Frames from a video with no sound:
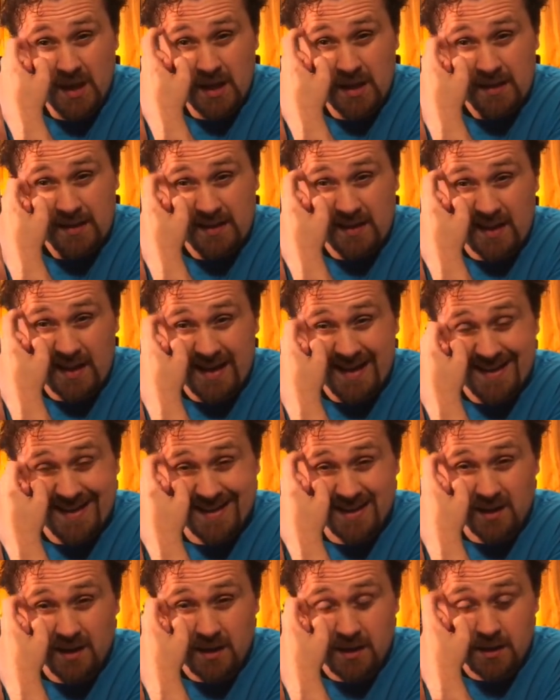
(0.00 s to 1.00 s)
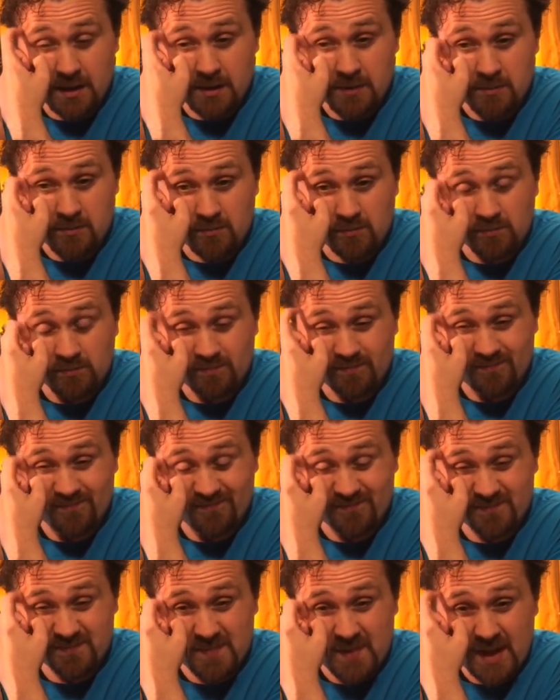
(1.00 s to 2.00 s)
like, um,
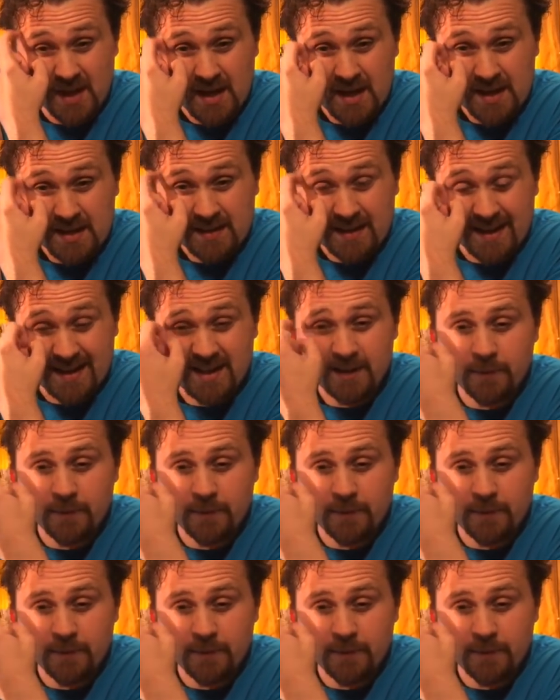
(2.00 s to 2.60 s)
like if